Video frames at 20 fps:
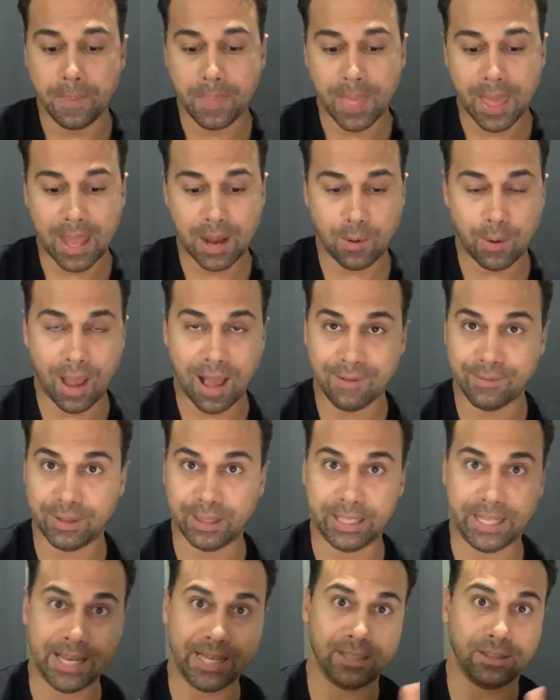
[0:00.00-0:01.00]
and you have a
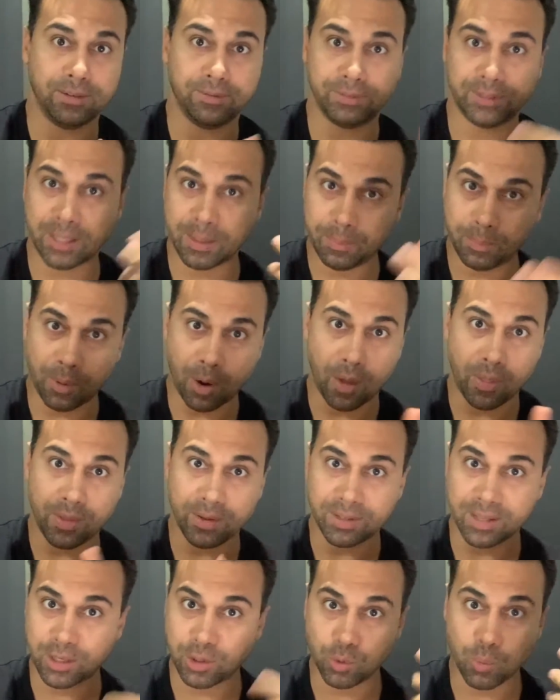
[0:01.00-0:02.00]
list of 10 products
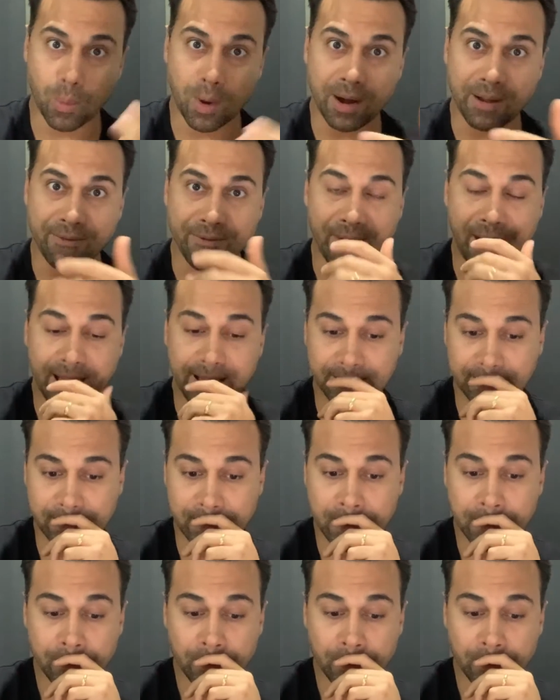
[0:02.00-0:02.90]
that you want to invest,